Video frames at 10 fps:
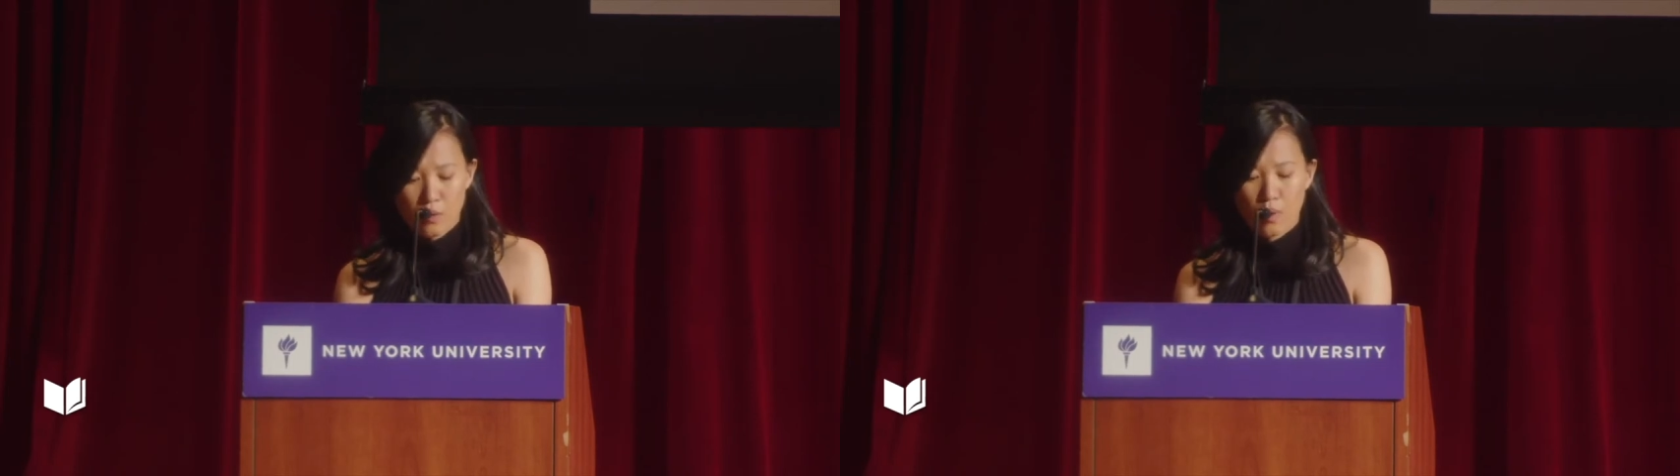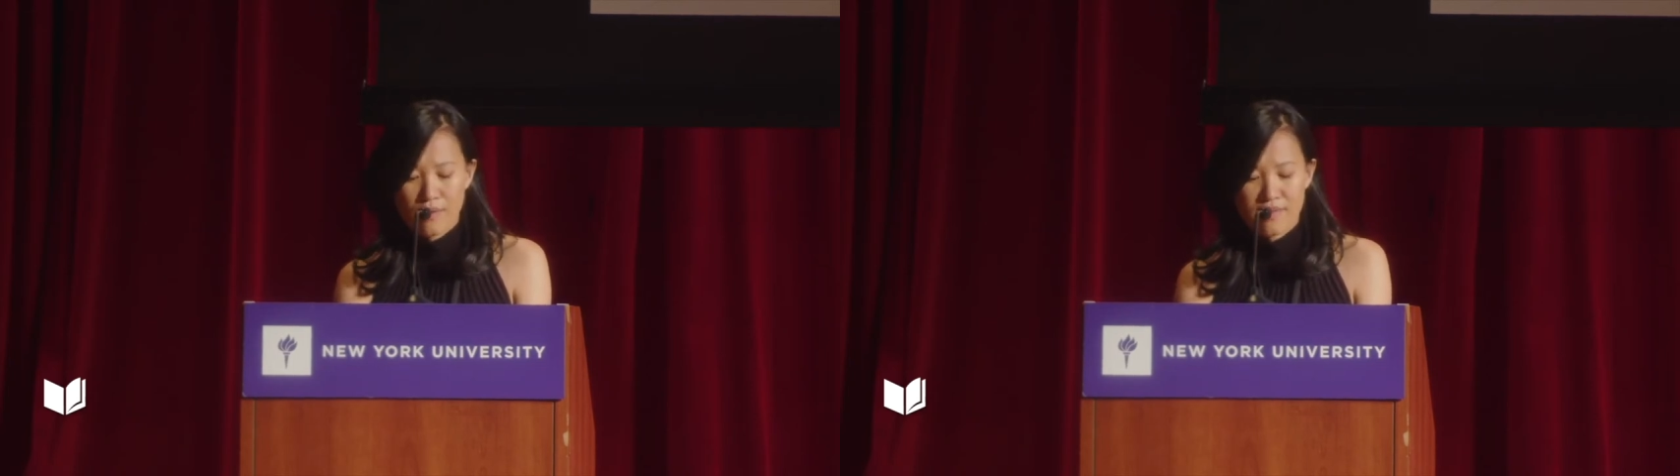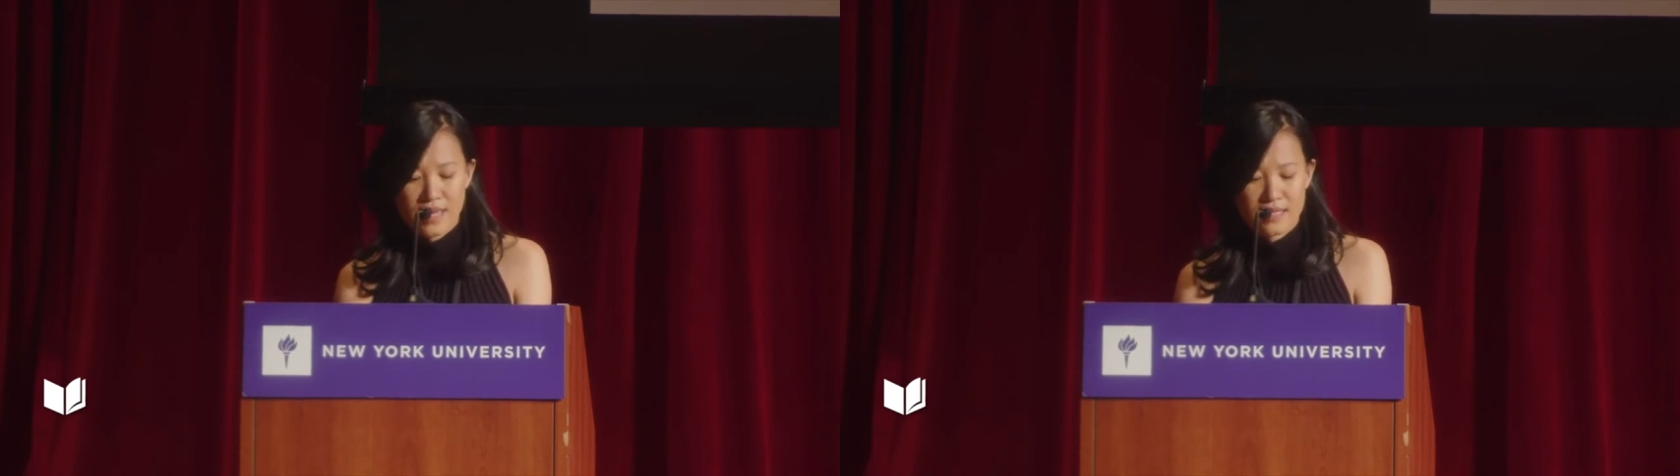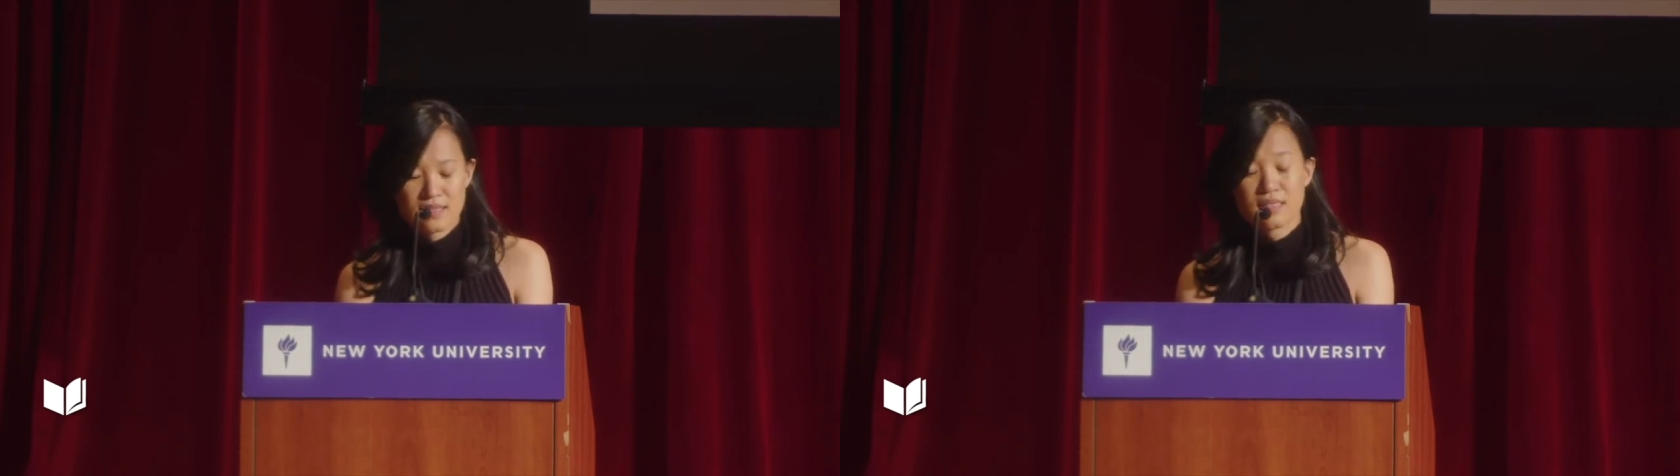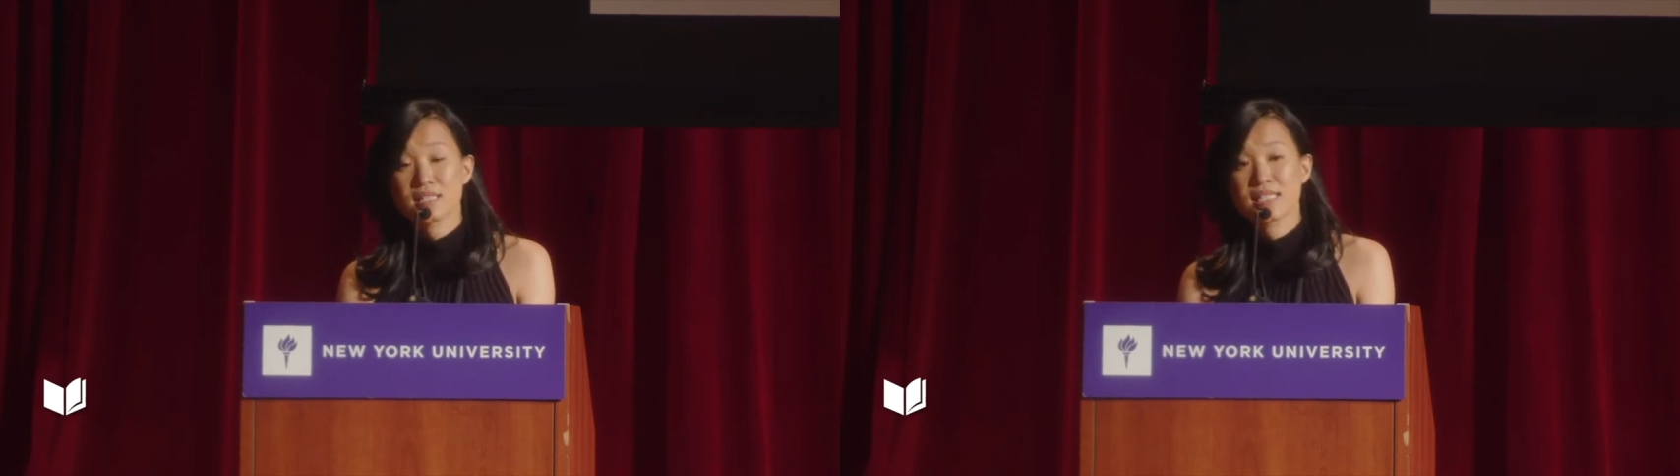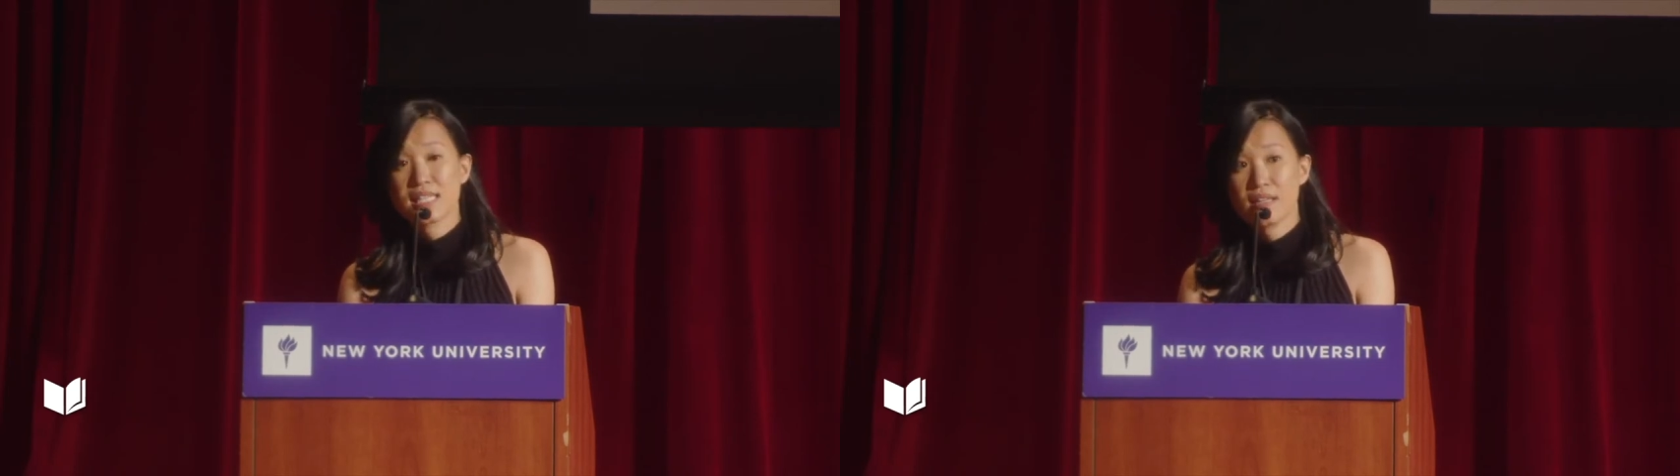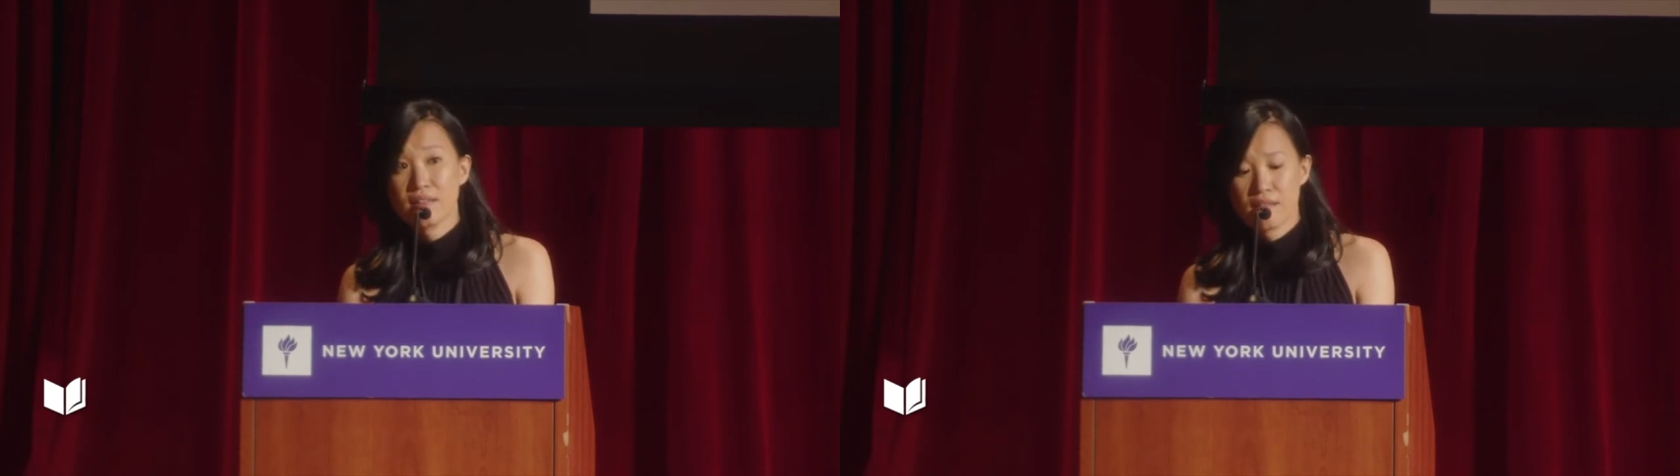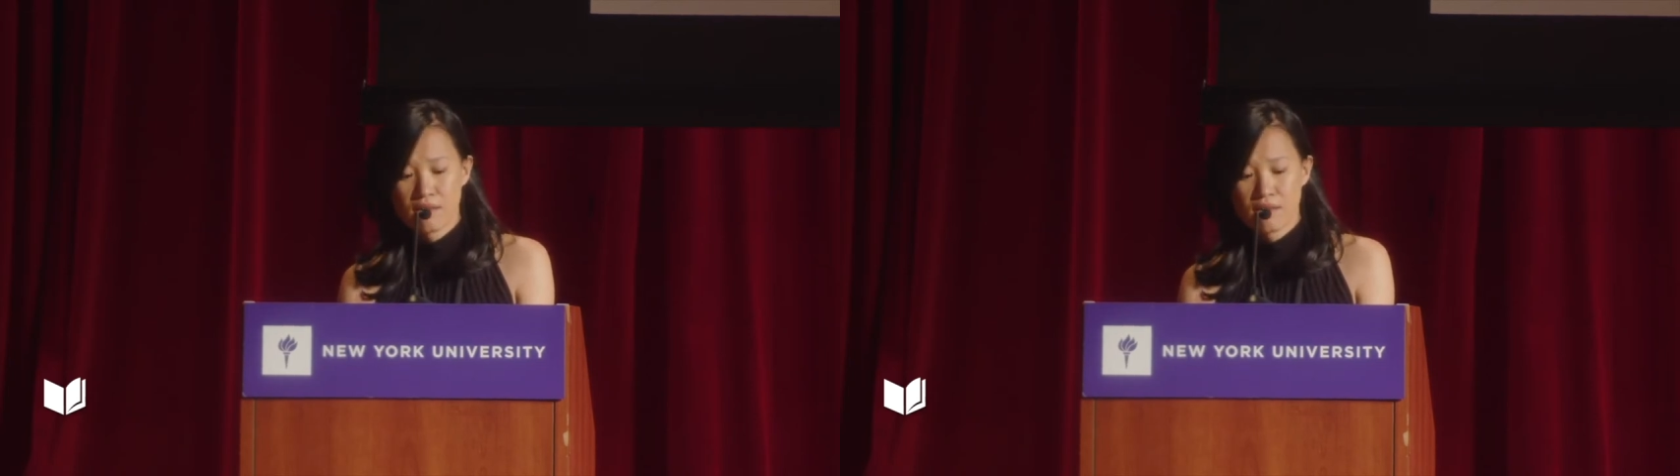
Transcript: where things seethe,